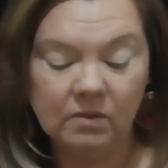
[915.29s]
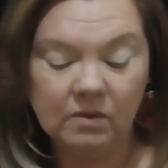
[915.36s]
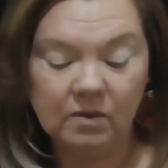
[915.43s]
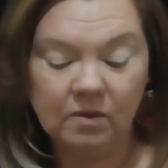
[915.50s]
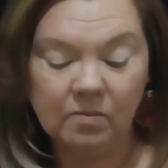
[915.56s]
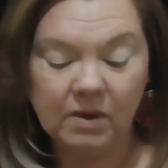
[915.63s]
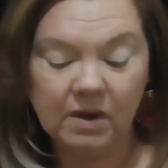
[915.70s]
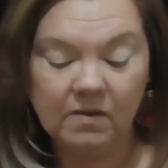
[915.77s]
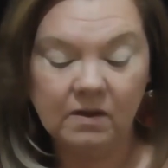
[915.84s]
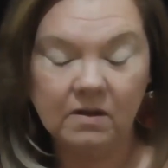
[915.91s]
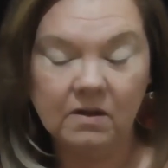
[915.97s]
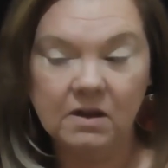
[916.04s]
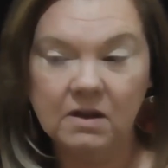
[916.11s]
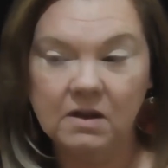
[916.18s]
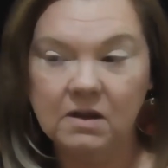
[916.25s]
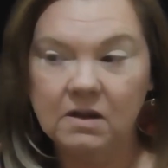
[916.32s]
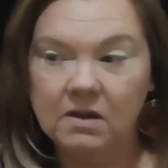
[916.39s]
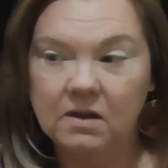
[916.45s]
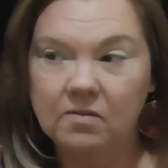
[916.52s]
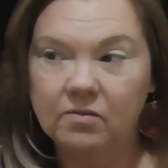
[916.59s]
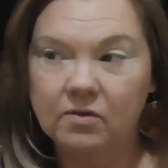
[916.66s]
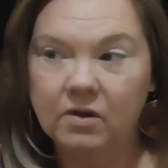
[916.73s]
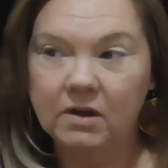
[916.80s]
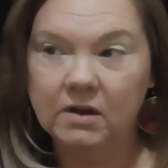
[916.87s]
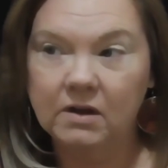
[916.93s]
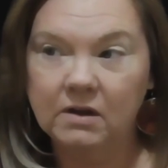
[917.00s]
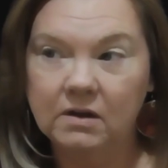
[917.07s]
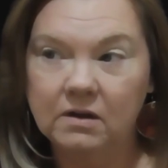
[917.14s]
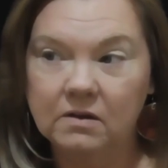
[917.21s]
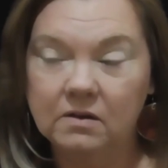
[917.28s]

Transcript: So basically, if I